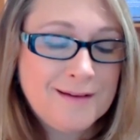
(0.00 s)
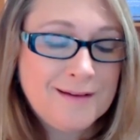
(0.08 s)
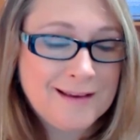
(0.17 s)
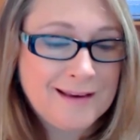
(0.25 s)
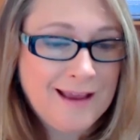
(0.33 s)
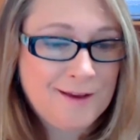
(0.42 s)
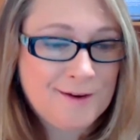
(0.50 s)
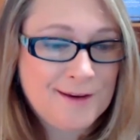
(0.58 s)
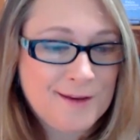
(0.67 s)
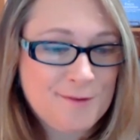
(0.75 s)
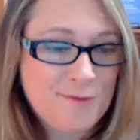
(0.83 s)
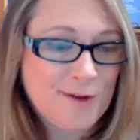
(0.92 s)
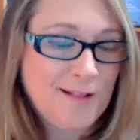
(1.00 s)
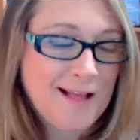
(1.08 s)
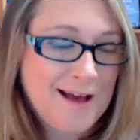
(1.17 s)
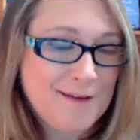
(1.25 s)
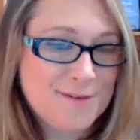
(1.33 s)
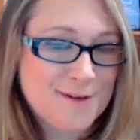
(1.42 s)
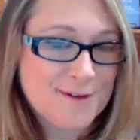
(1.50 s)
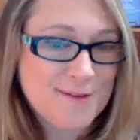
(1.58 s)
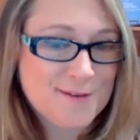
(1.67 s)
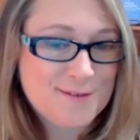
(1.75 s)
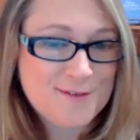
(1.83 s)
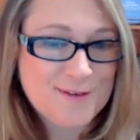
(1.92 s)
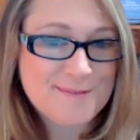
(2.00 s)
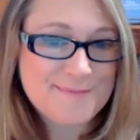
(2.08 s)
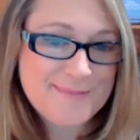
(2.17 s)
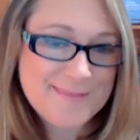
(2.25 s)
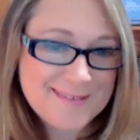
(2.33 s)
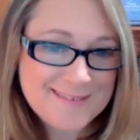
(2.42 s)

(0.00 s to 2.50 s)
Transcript: And how did he feel after the trip?